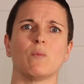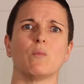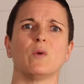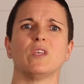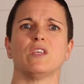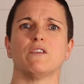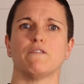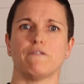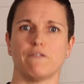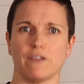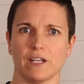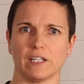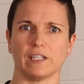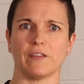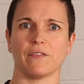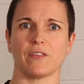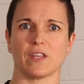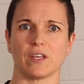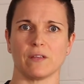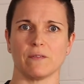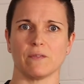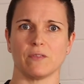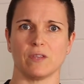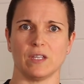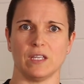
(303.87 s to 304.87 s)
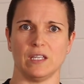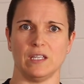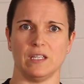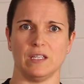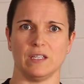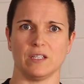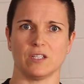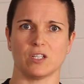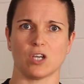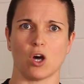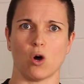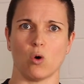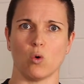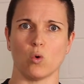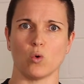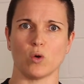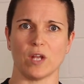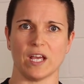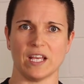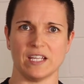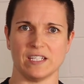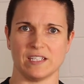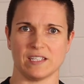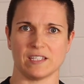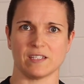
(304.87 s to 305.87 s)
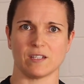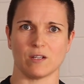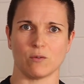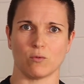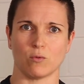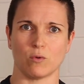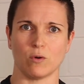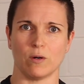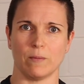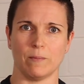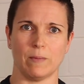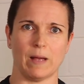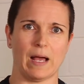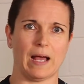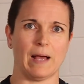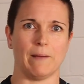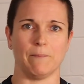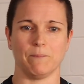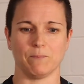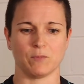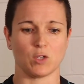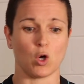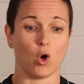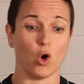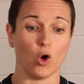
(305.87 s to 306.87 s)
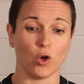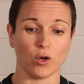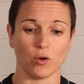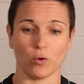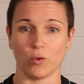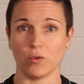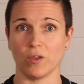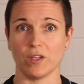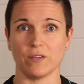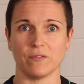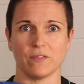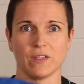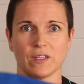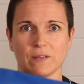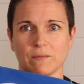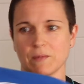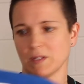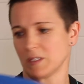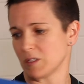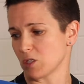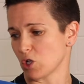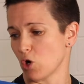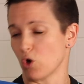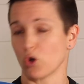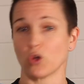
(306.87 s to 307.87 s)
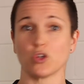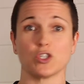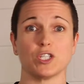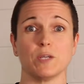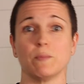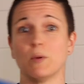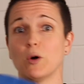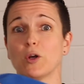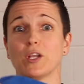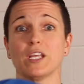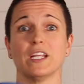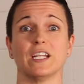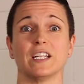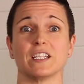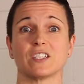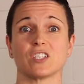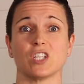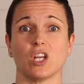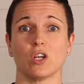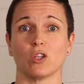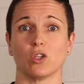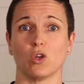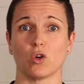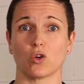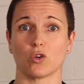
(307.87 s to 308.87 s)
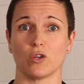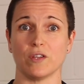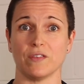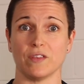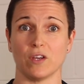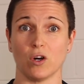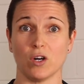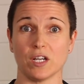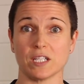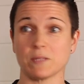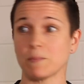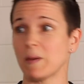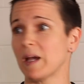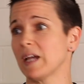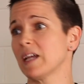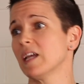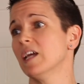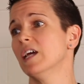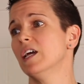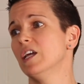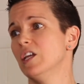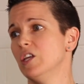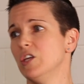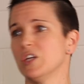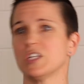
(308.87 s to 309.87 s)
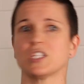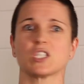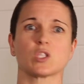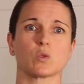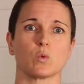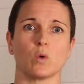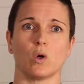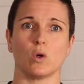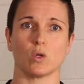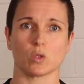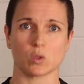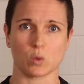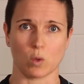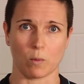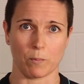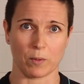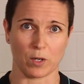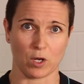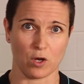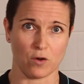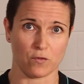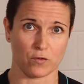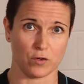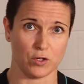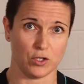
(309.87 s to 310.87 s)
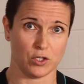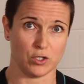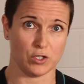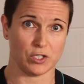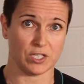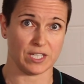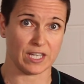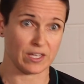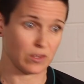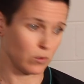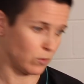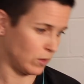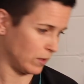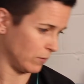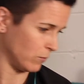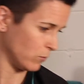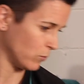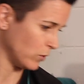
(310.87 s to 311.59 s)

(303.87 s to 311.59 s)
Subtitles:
When you feel that the cold has gone, or that it's gone onto your body and it's no longer in the ice pack, you can swap it over and use the other one.